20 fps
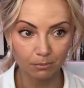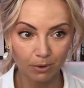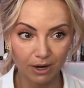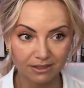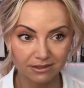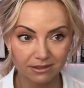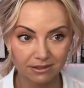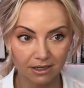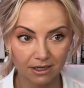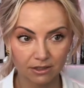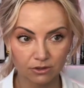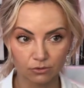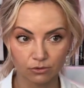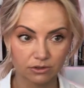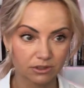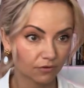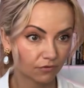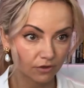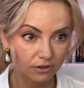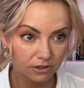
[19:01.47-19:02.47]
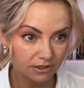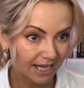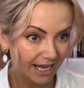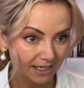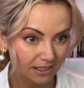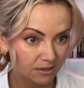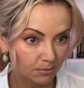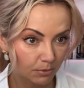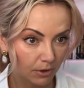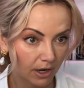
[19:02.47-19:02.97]
president or a different
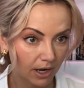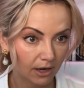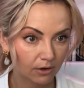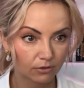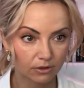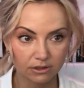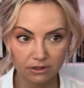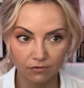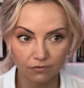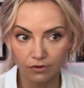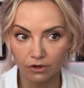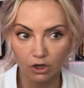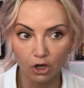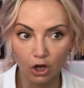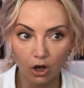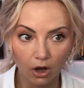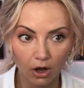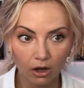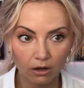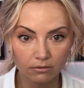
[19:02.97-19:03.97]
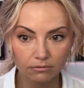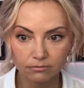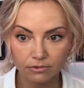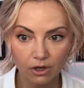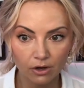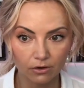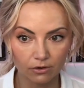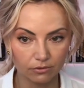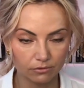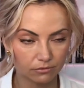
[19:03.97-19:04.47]
tax break or a different law?
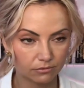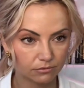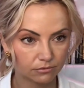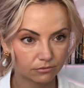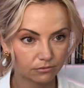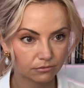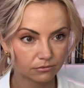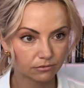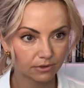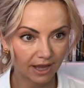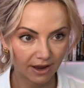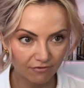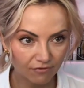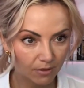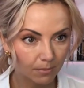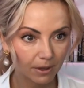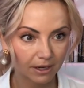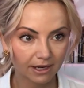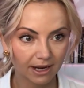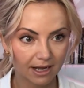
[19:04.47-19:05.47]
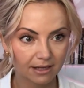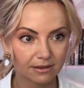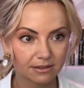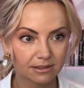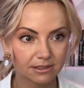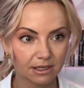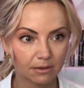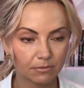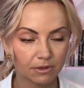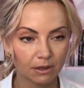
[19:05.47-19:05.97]
No, everybody had the
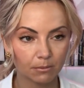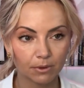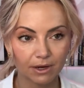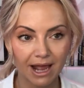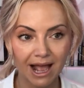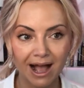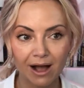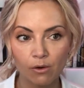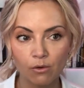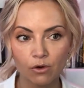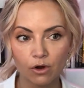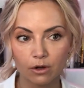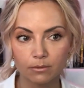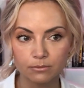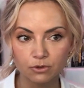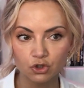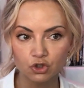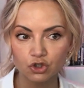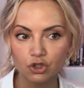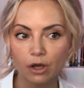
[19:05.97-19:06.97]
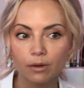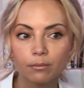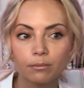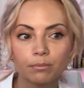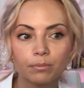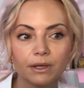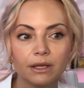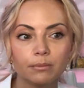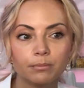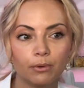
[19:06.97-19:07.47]
same thing. But how come some
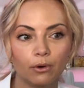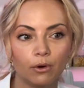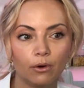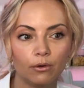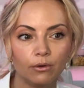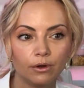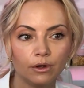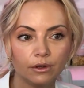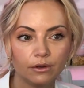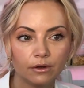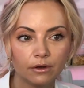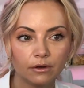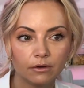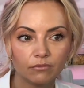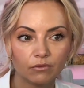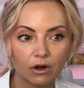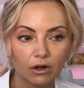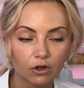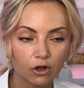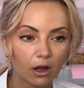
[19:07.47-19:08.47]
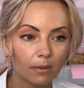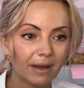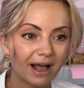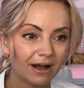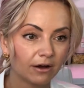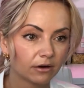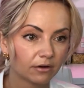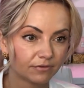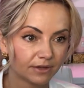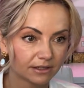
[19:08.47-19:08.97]
people will come
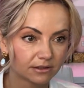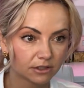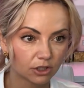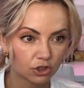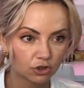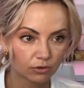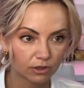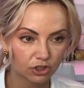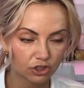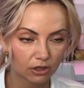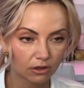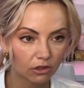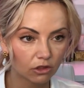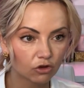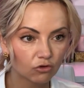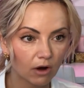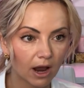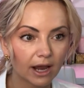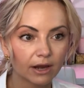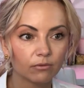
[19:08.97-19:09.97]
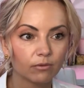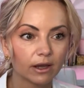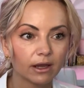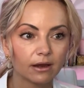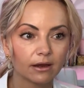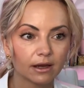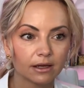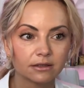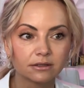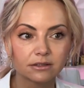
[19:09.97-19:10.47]
out of that situation
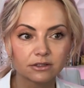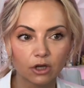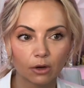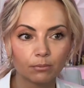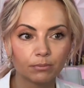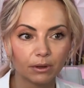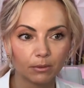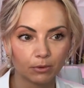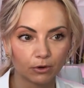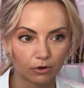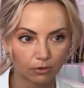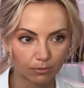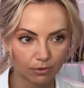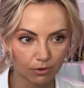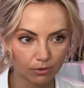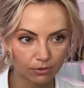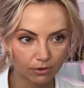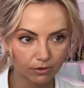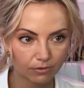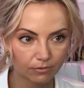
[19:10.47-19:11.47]
thriving and some people are broke?